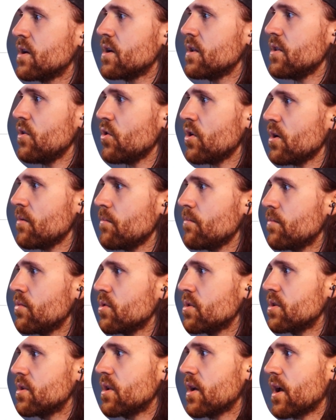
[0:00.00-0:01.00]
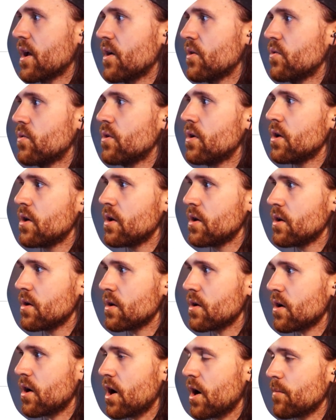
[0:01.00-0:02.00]
and you can put down
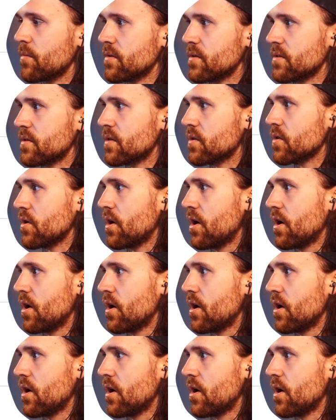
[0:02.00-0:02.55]
comments